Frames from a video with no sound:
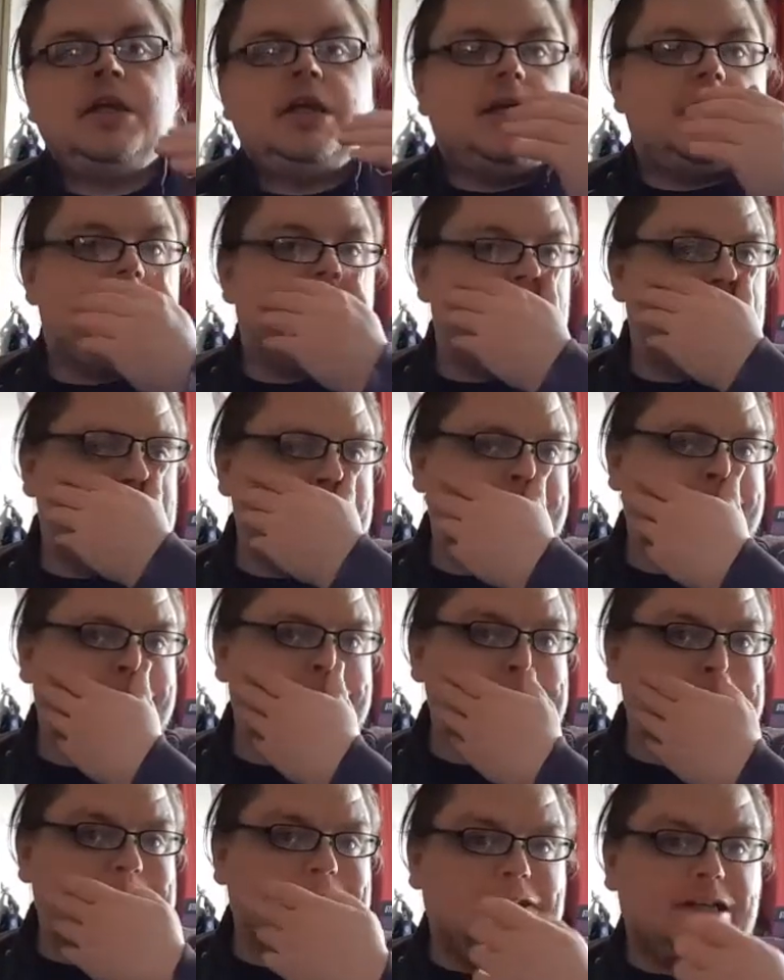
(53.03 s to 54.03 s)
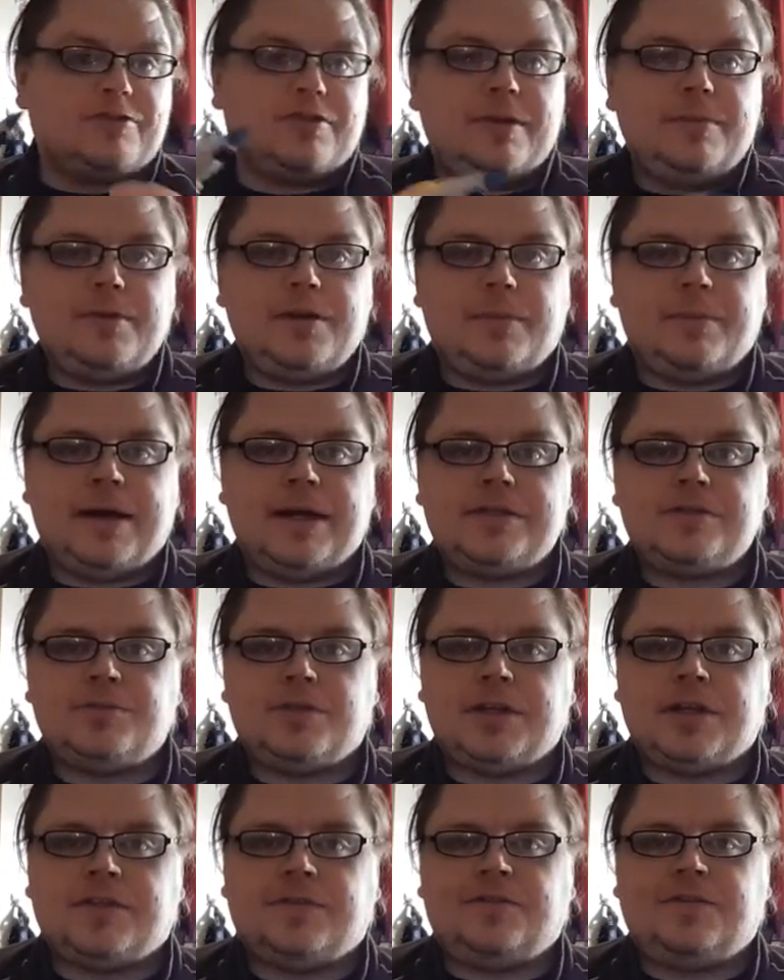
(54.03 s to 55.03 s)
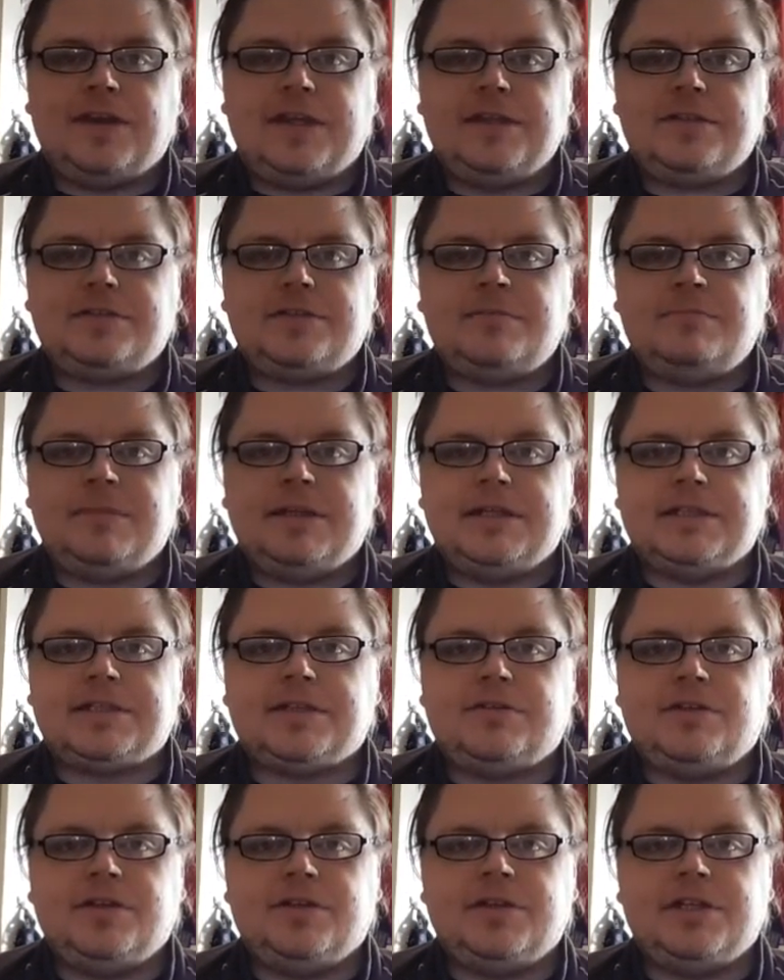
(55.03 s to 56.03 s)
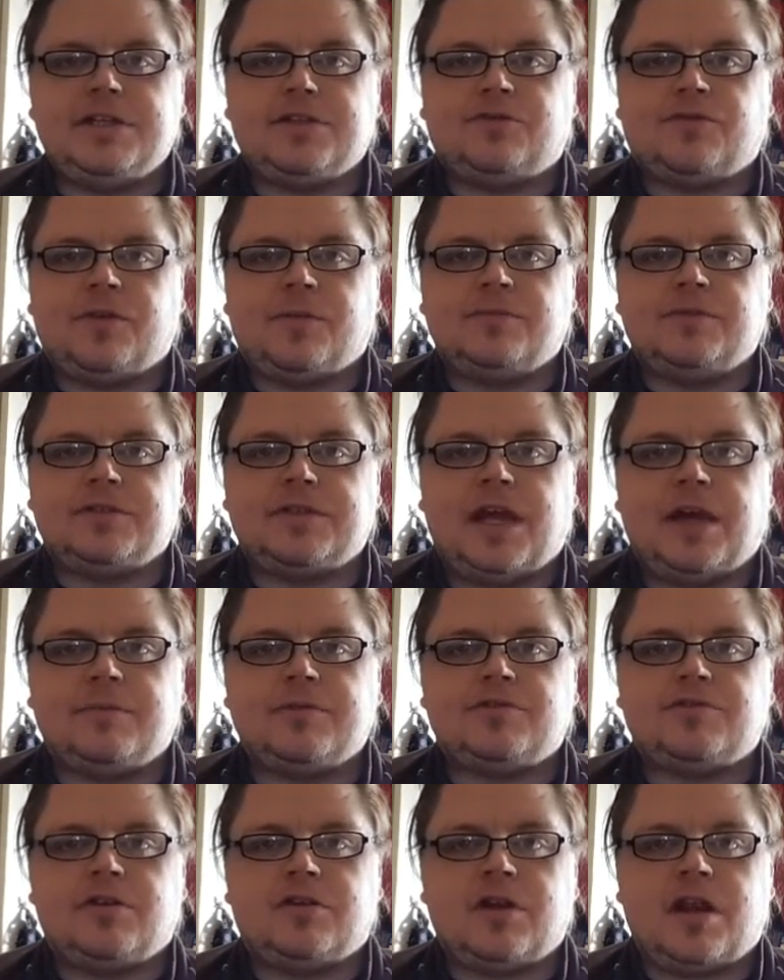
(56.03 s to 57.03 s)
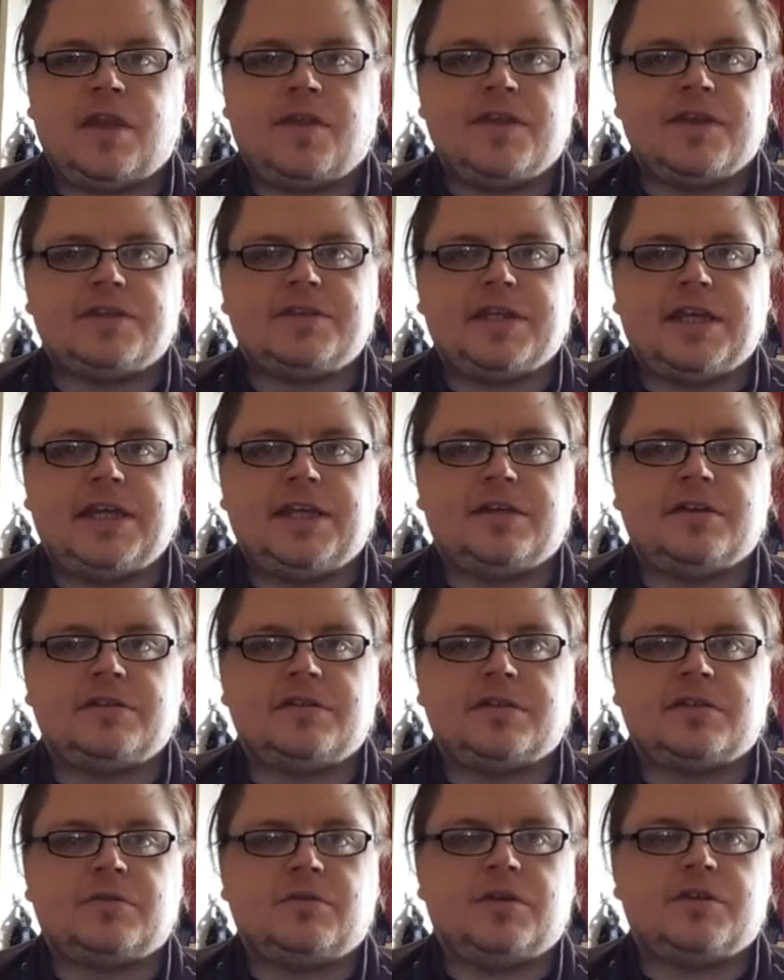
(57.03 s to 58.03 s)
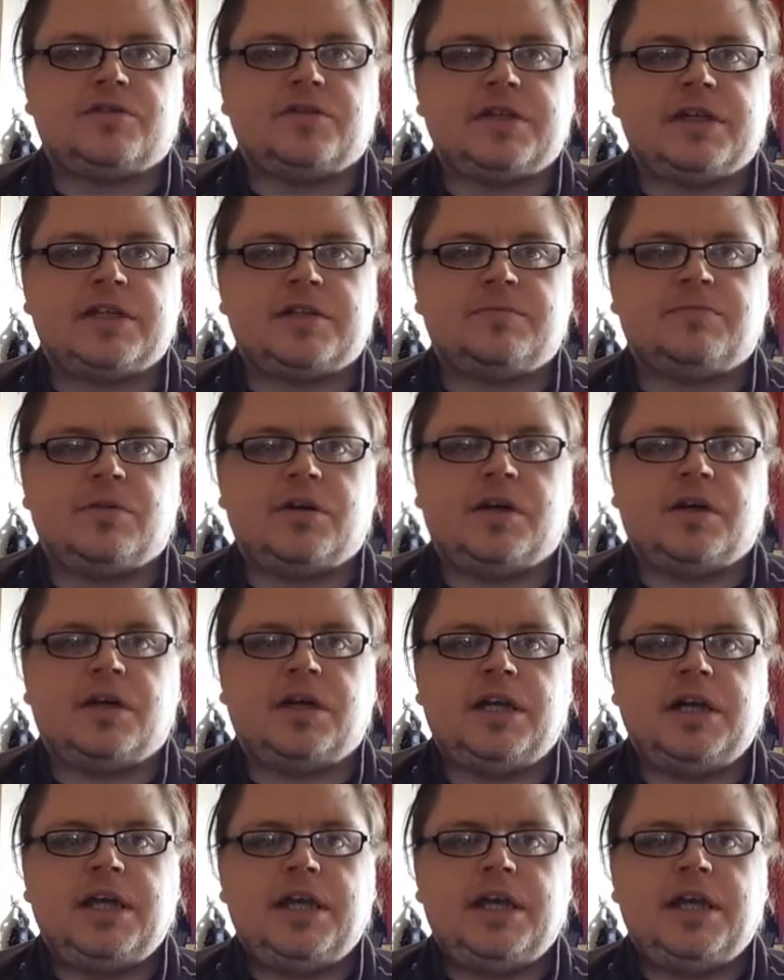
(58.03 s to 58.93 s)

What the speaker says: Starscream commands one of the fearsome military units from Cybertron, the Seekers. The squadron has brought